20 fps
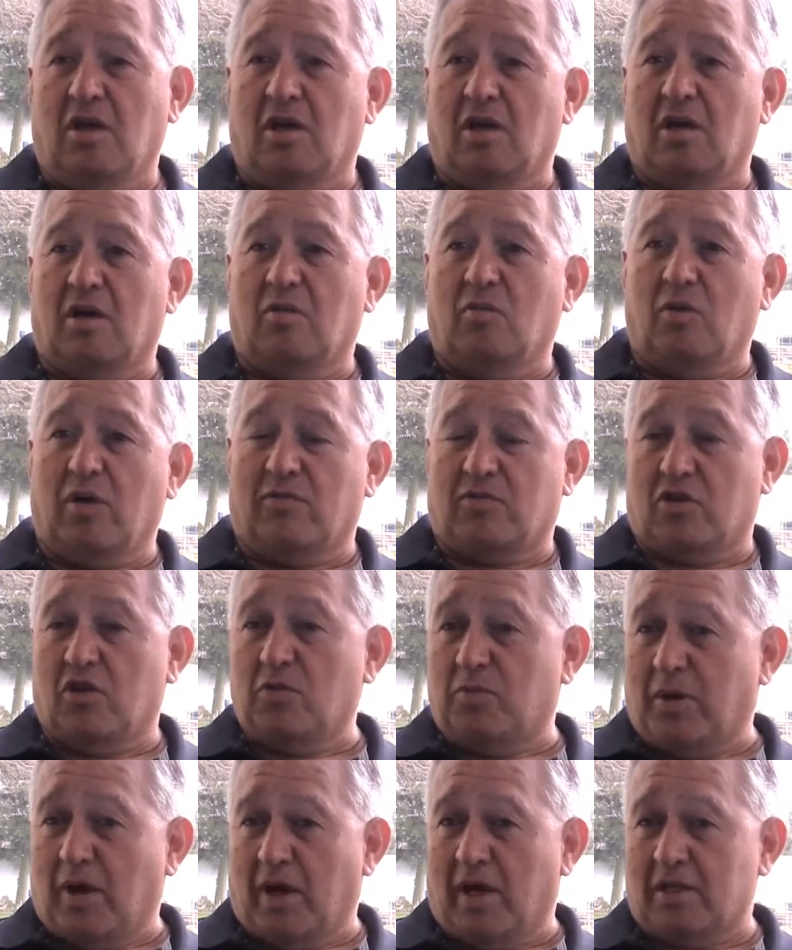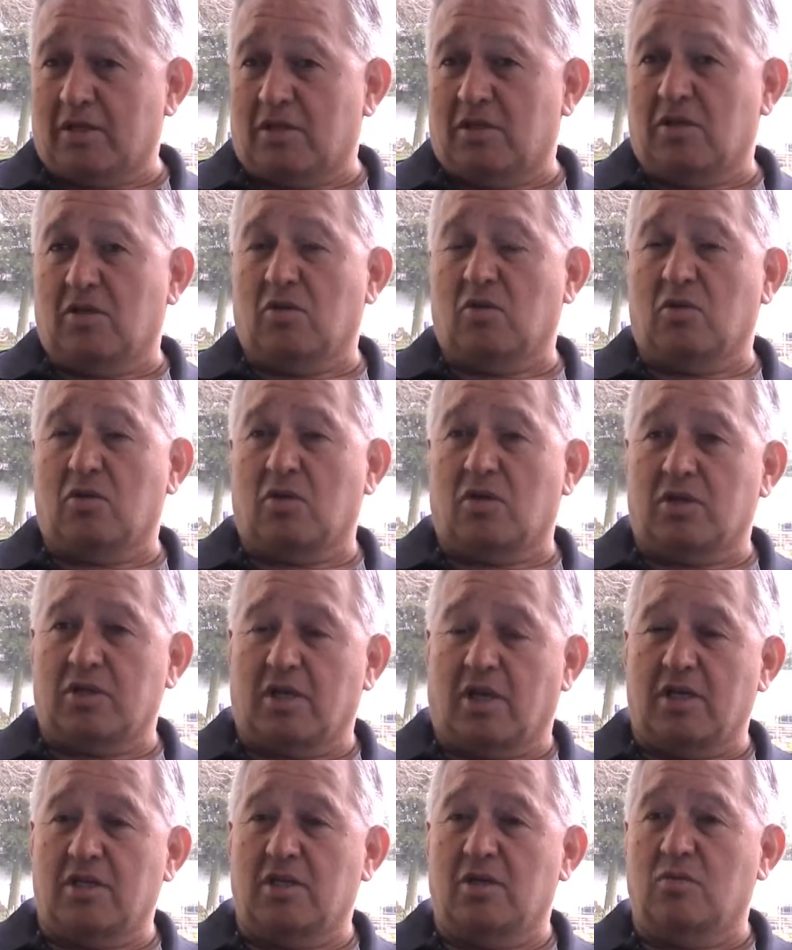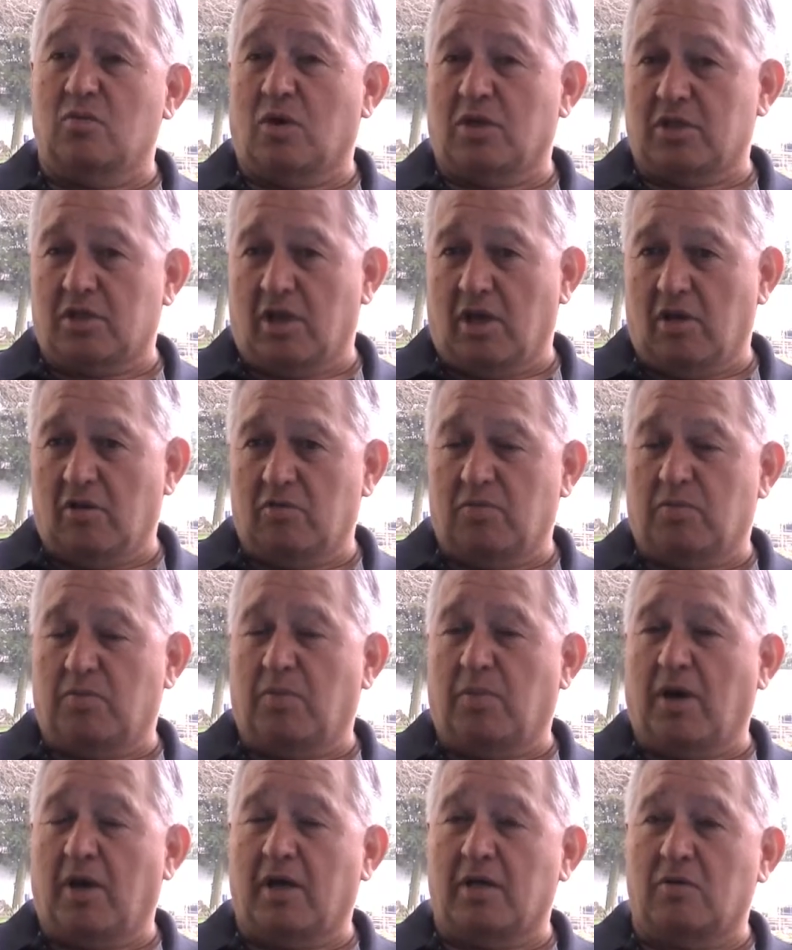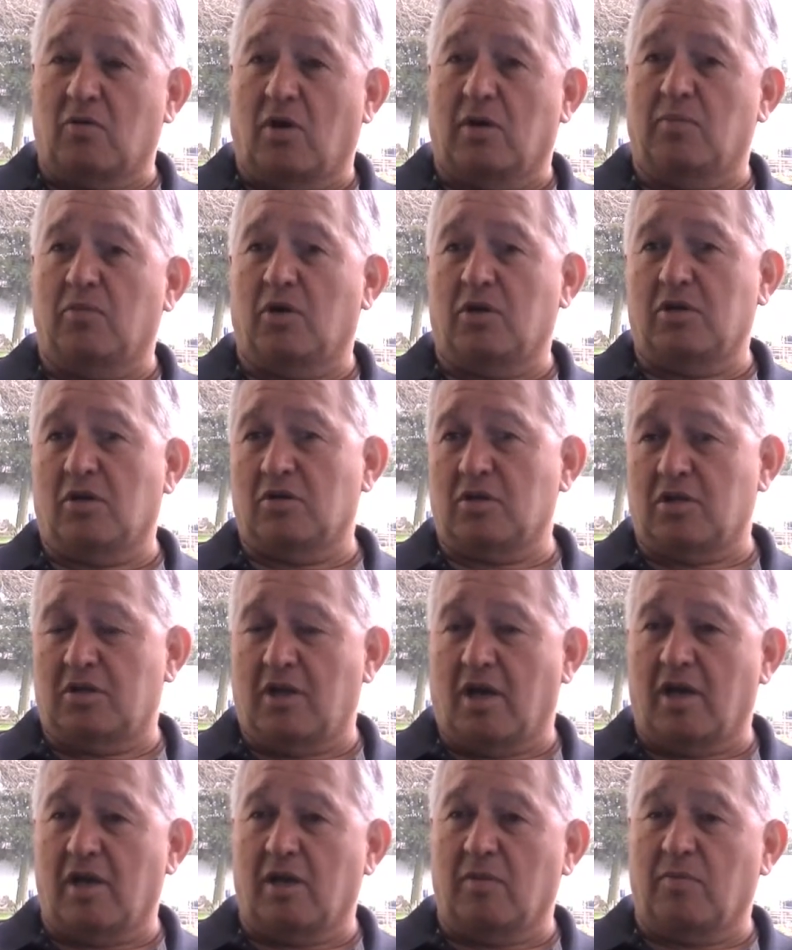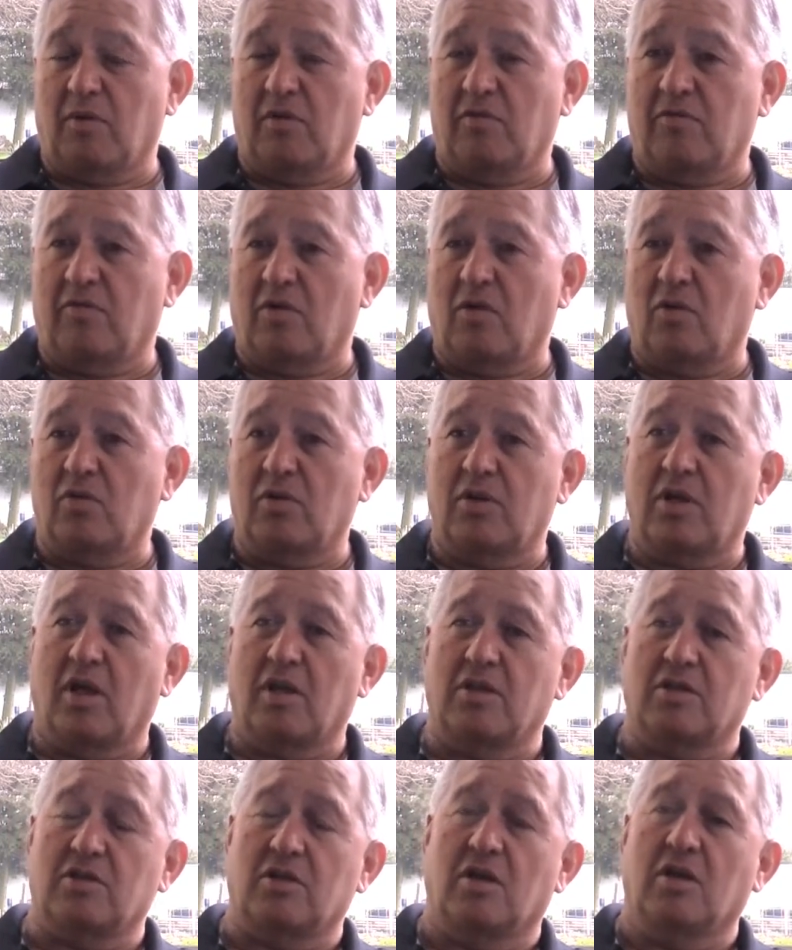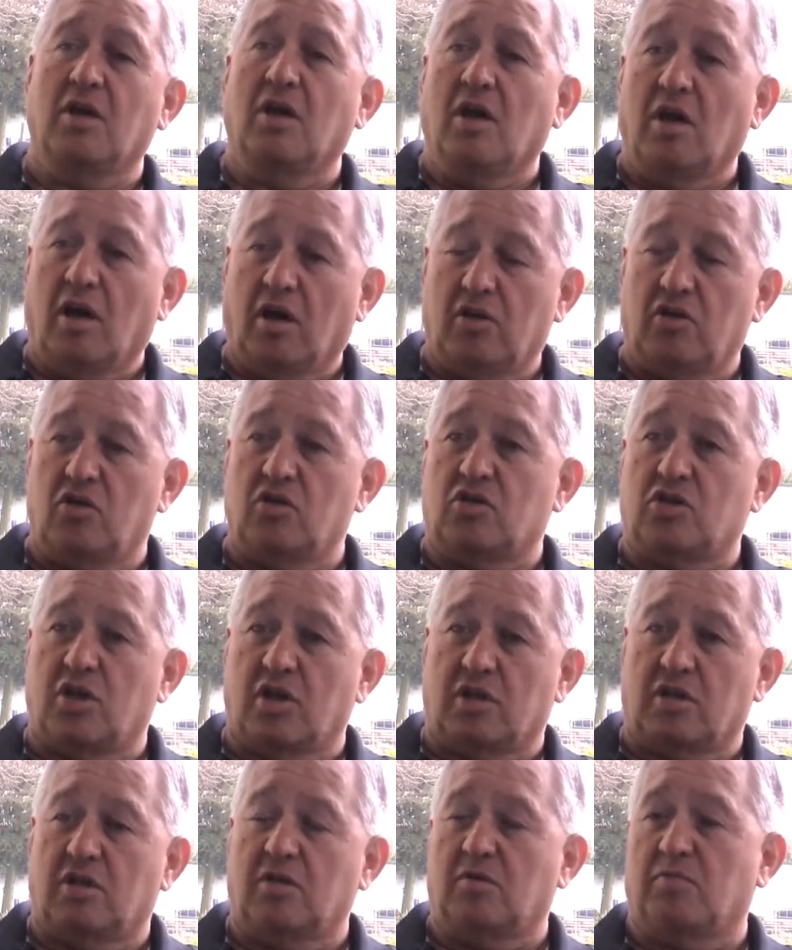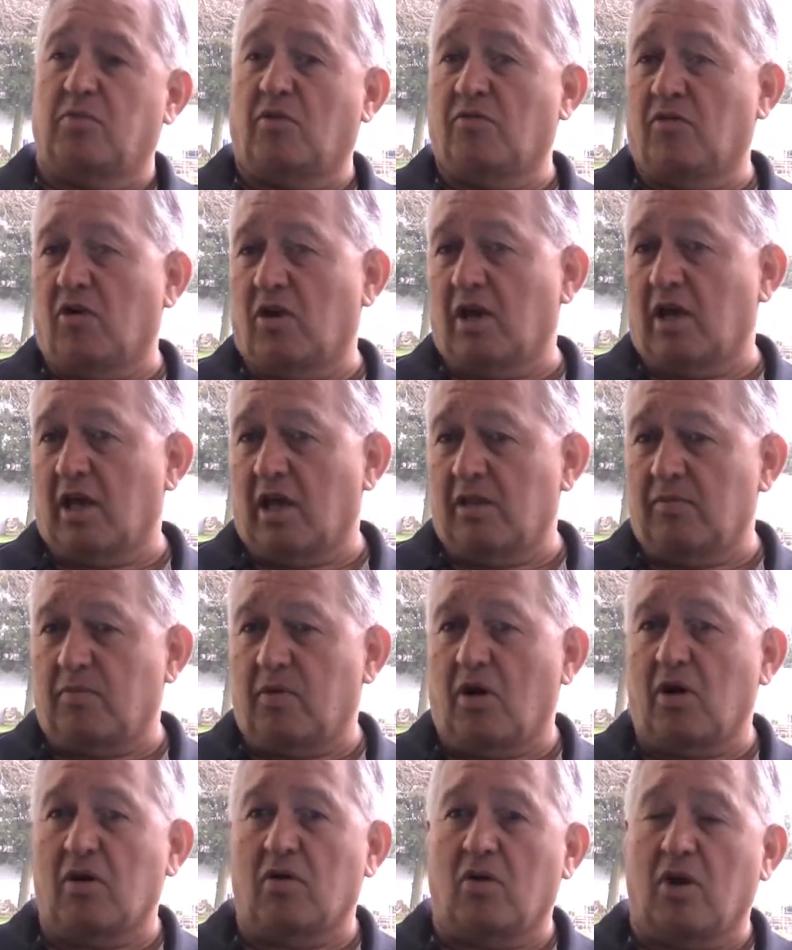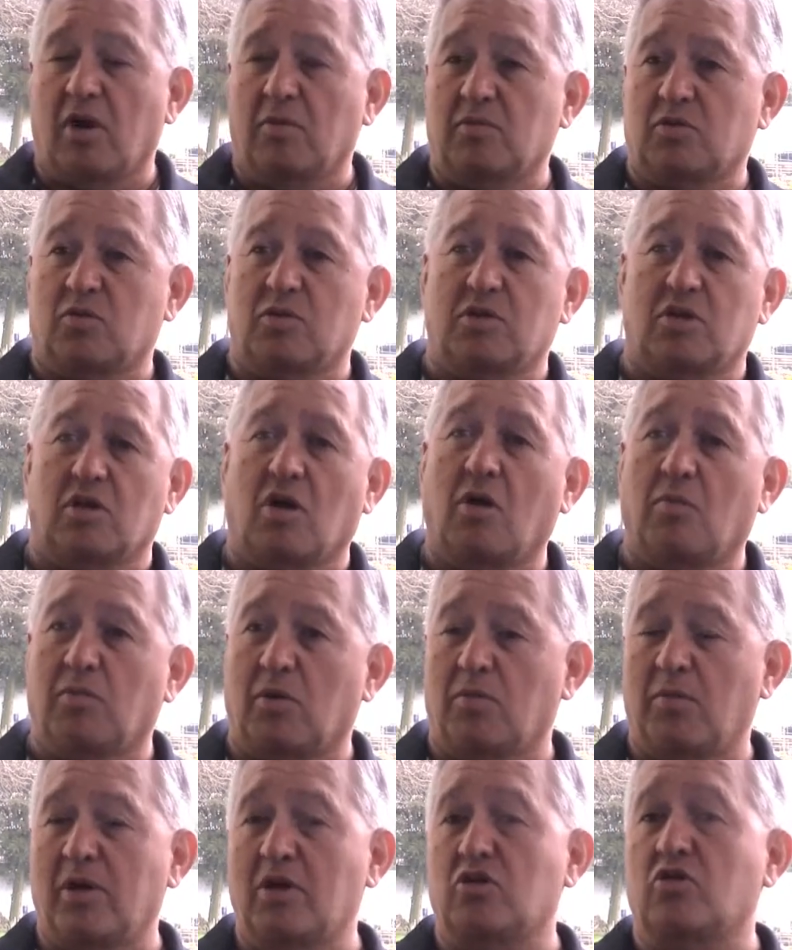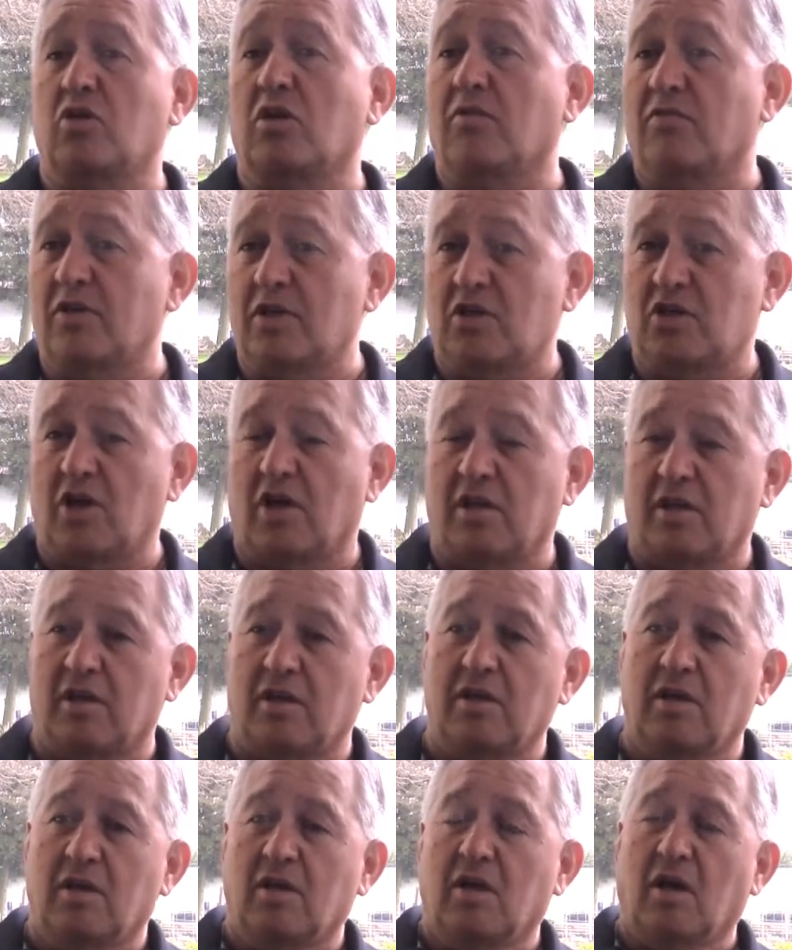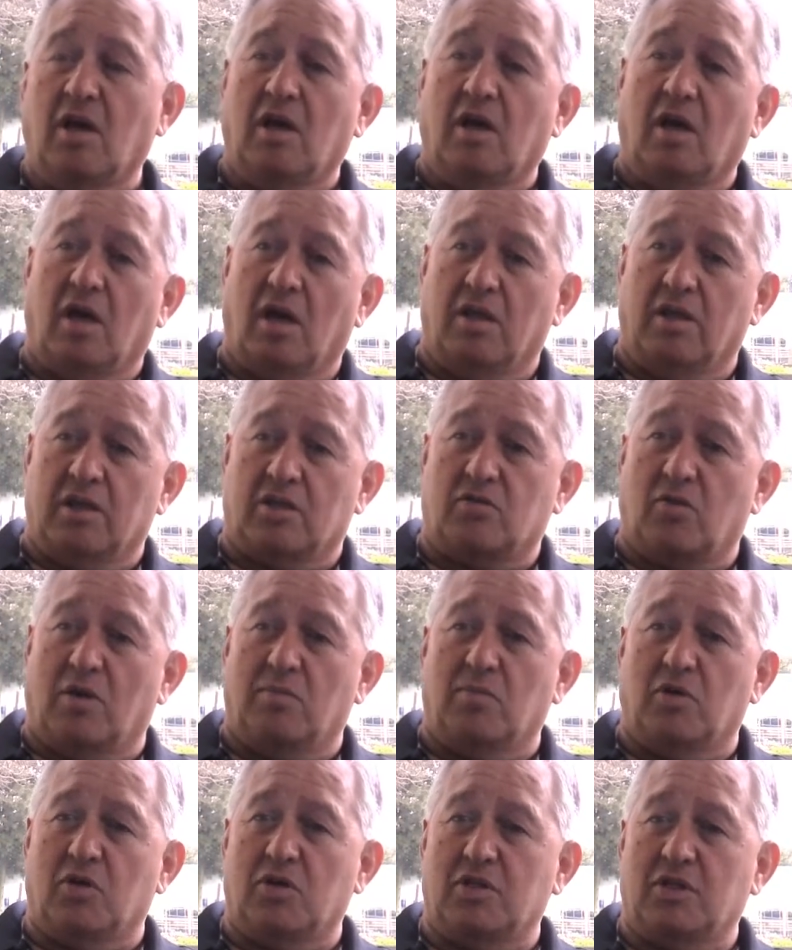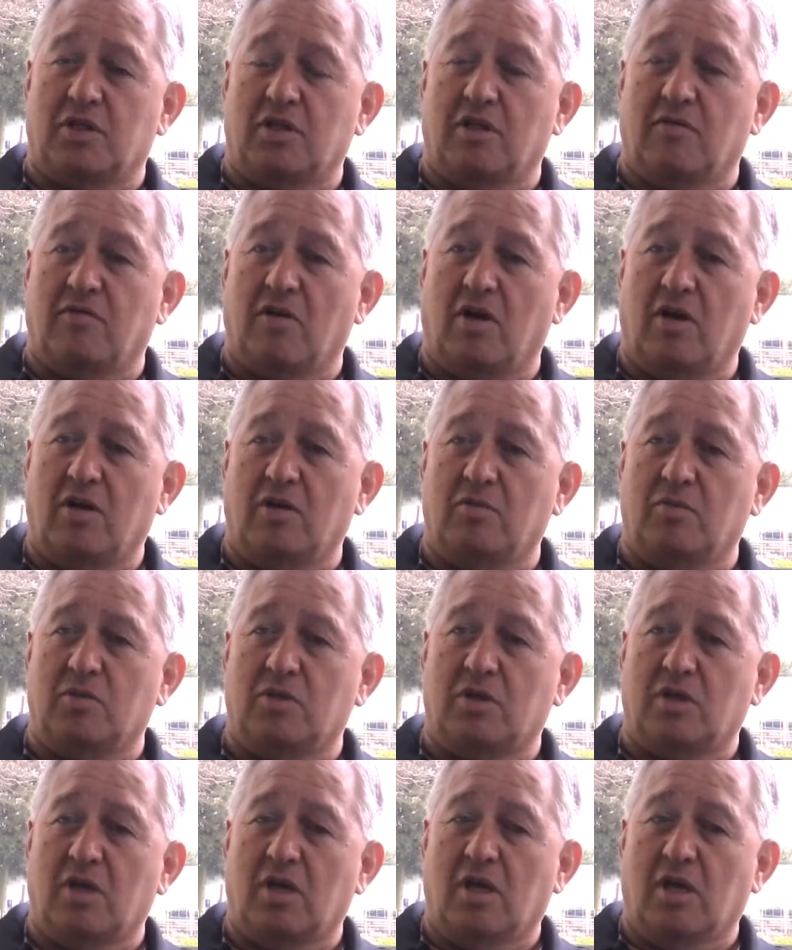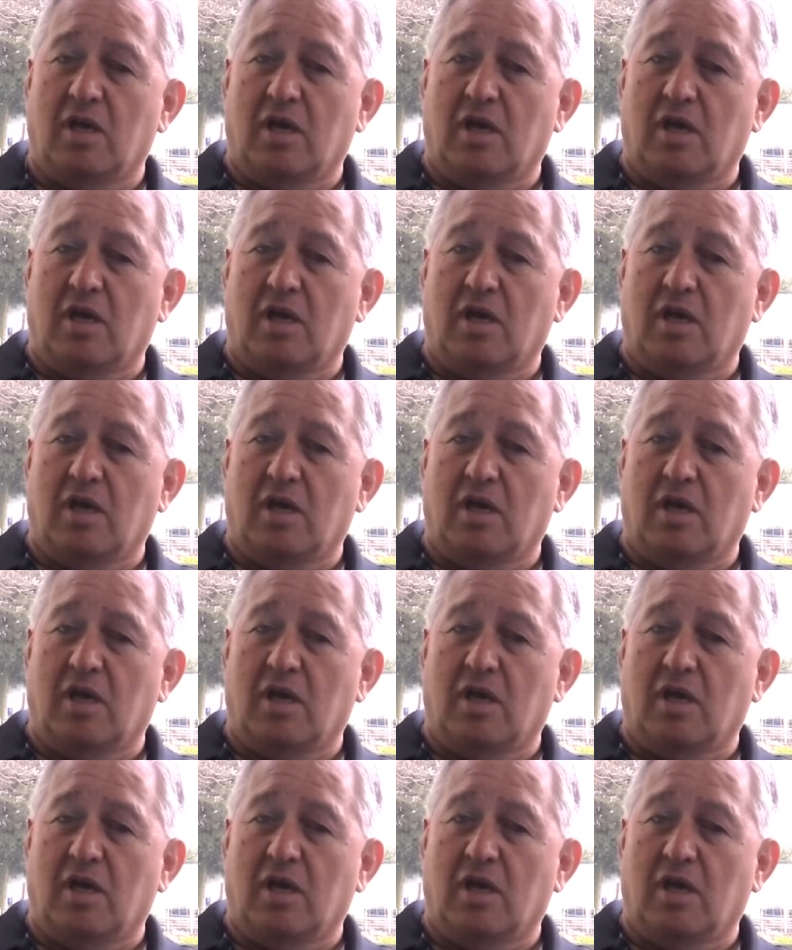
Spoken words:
We have two parts to the organisation. One's a health part run by Dr. Tania Pinfold, and the other's a youth sector providing other programs which are complementary of each other, that's run by Steve Holmes.